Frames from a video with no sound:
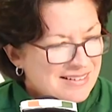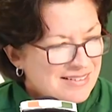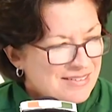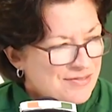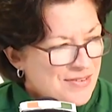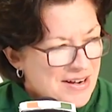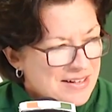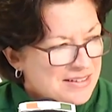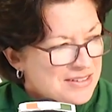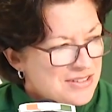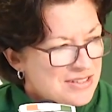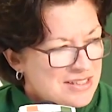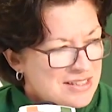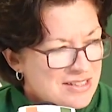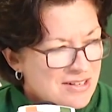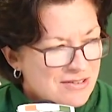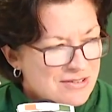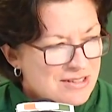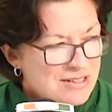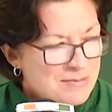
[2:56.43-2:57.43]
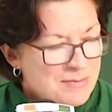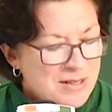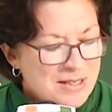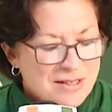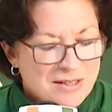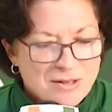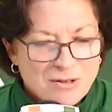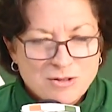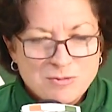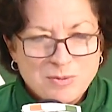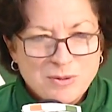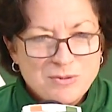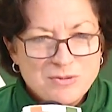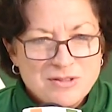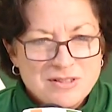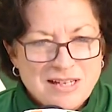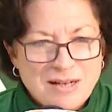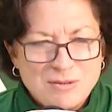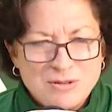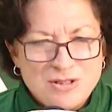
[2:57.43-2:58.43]
finally just turns to me and Coach Blue and
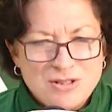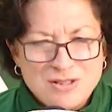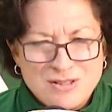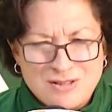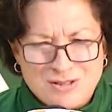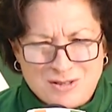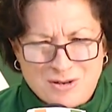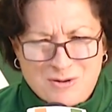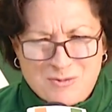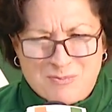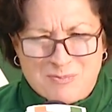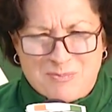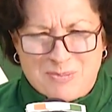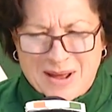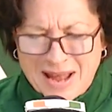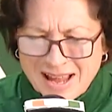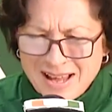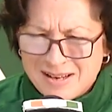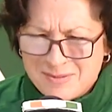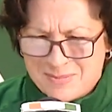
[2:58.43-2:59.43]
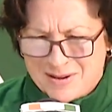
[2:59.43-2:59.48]
says, I was just so bad,